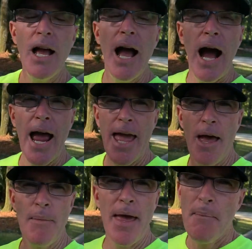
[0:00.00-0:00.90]
I
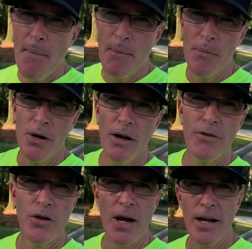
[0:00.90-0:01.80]
am a member of
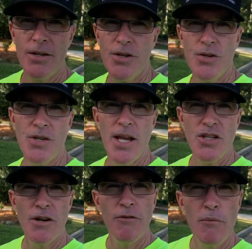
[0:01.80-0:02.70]
the United
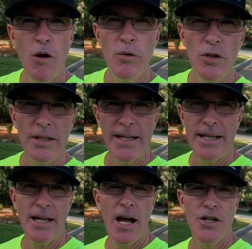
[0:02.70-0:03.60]
Association of Mobile
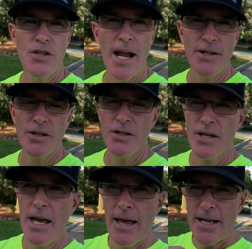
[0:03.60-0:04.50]
Cleaning Contractors.
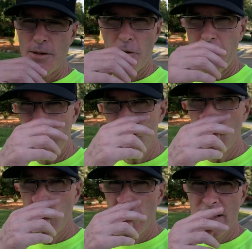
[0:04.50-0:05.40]
That's a professional
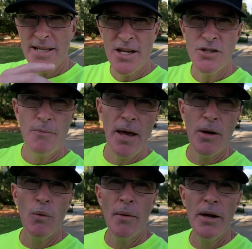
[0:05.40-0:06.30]
organization of men
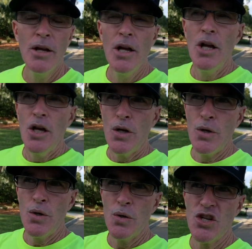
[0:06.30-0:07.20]
and women
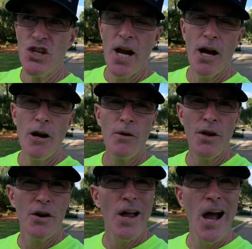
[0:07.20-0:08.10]
who share
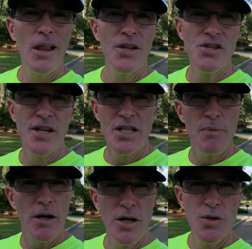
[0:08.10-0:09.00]
their knowledge and
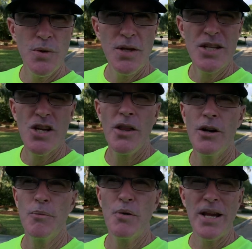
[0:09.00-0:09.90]
experience with each
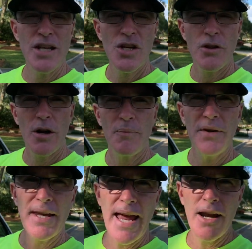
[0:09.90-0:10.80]
other, bring each other up to
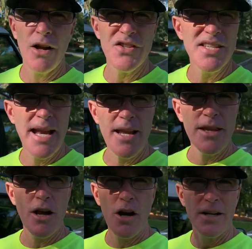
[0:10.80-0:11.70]
date on
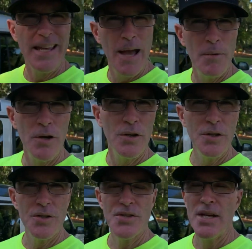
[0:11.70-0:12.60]
state-of-the-art
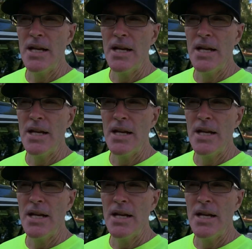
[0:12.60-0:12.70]
chemicals,